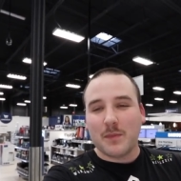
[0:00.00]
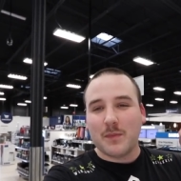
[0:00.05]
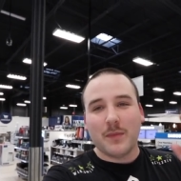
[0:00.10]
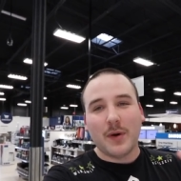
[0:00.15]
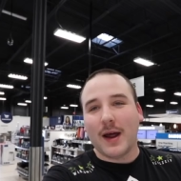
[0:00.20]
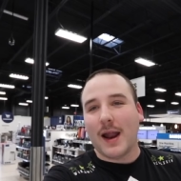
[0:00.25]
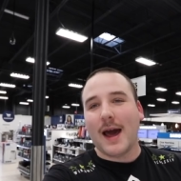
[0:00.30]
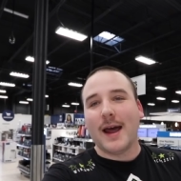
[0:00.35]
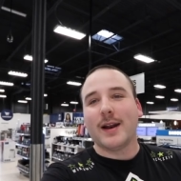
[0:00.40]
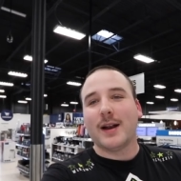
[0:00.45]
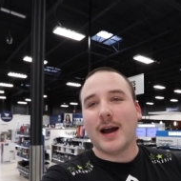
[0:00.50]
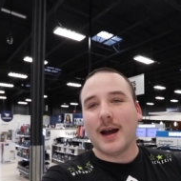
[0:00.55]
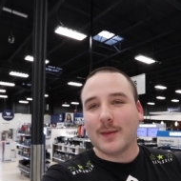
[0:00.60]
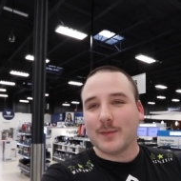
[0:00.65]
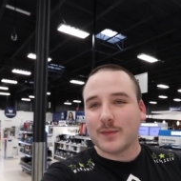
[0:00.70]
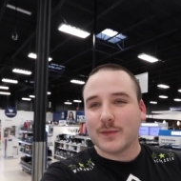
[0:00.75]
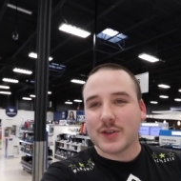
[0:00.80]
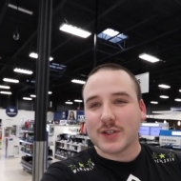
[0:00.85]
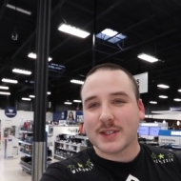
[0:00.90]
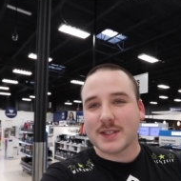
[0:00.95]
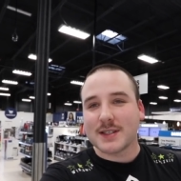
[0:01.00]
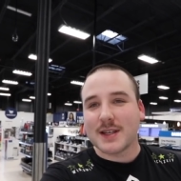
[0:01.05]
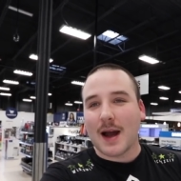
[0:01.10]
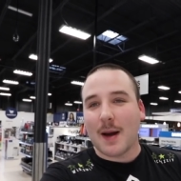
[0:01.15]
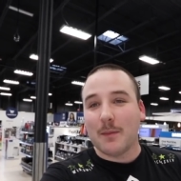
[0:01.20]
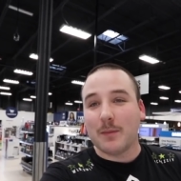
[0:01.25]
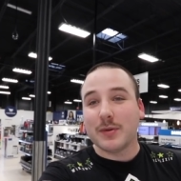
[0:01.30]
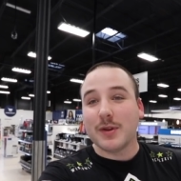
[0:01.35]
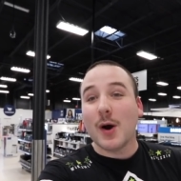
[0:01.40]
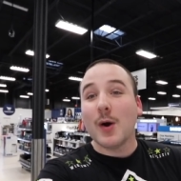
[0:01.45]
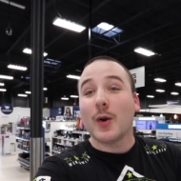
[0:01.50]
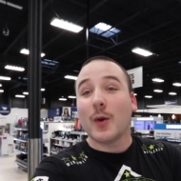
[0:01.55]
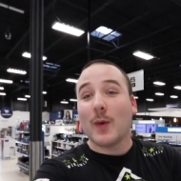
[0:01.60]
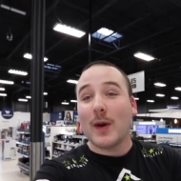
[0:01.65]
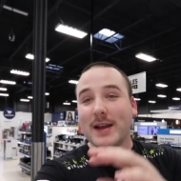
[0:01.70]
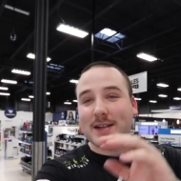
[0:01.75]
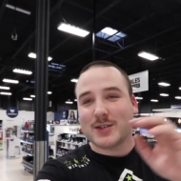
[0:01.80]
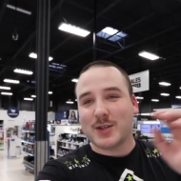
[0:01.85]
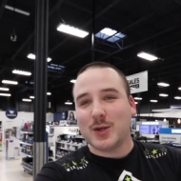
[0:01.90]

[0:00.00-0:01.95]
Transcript: But I, I'm just, I'm blown away.